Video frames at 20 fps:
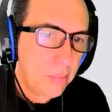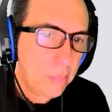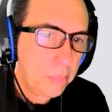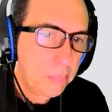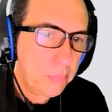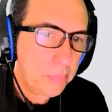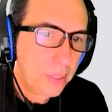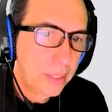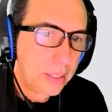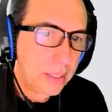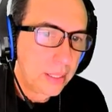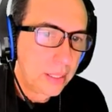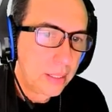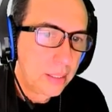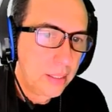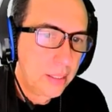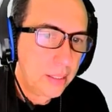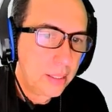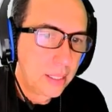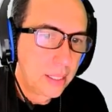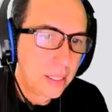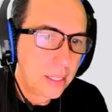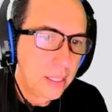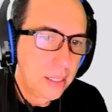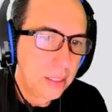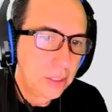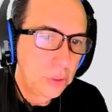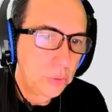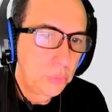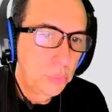But the
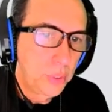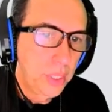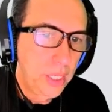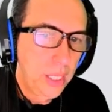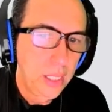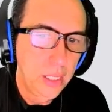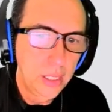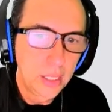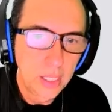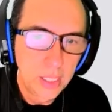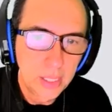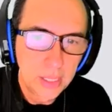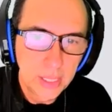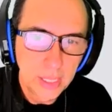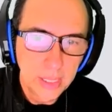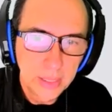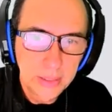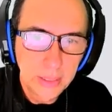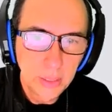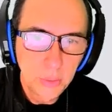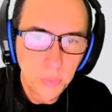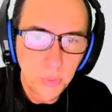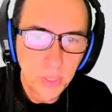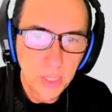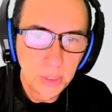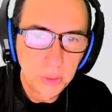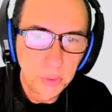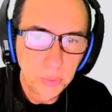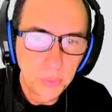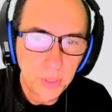stream in this
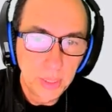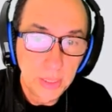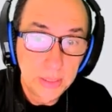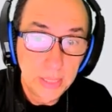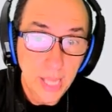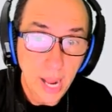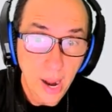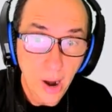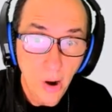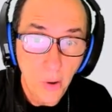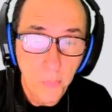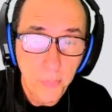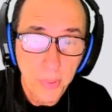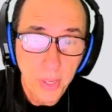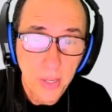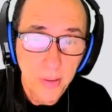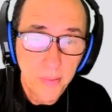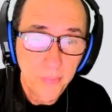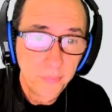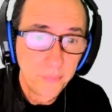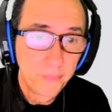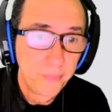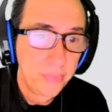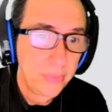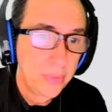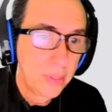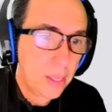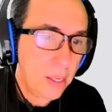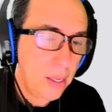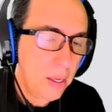situation is helping,
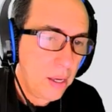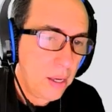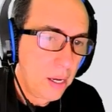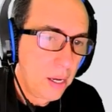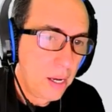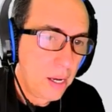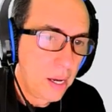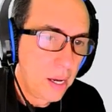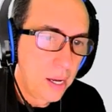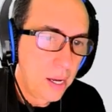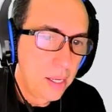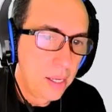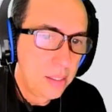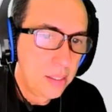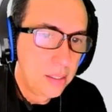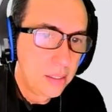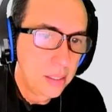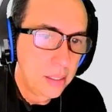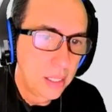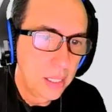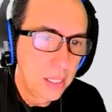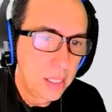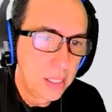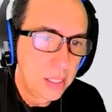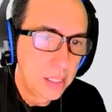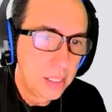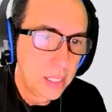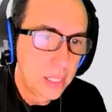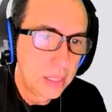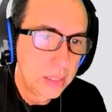and in
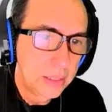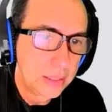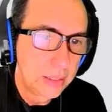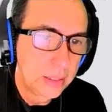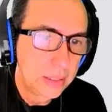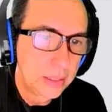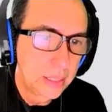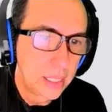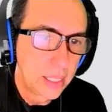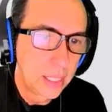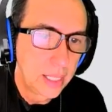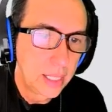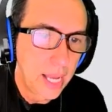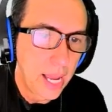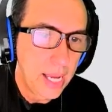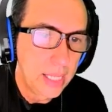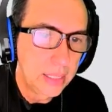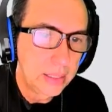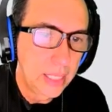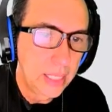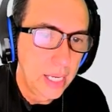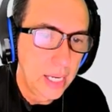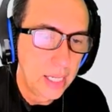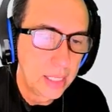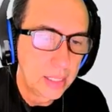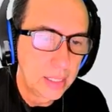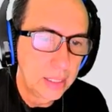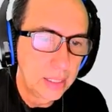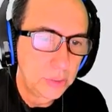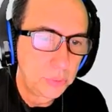this case here,
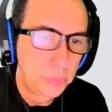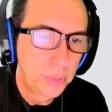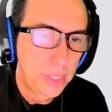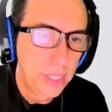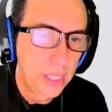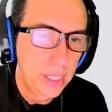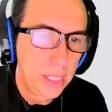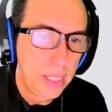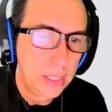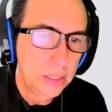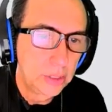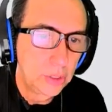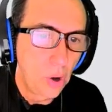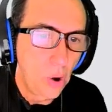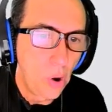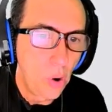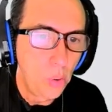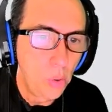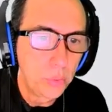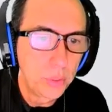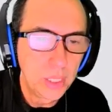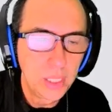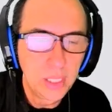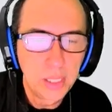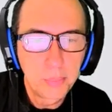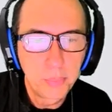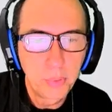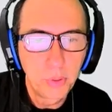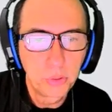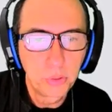the stream is holding the
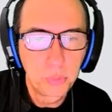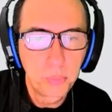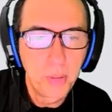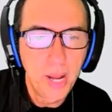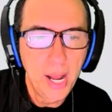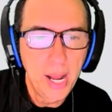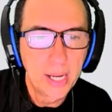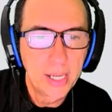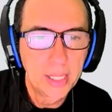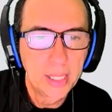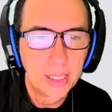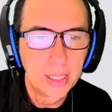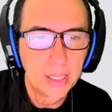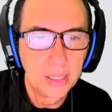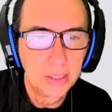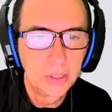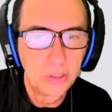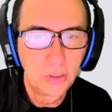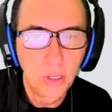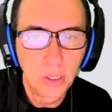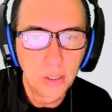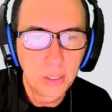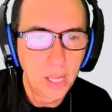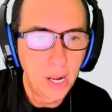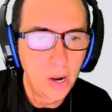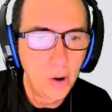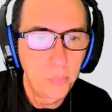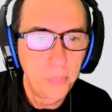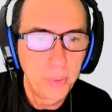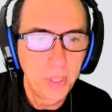boat back, is not
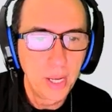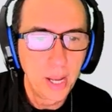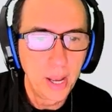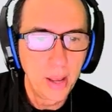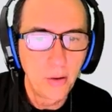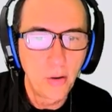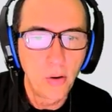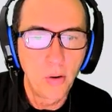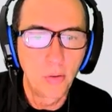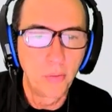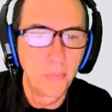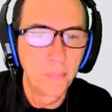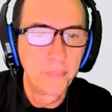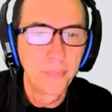helping at all.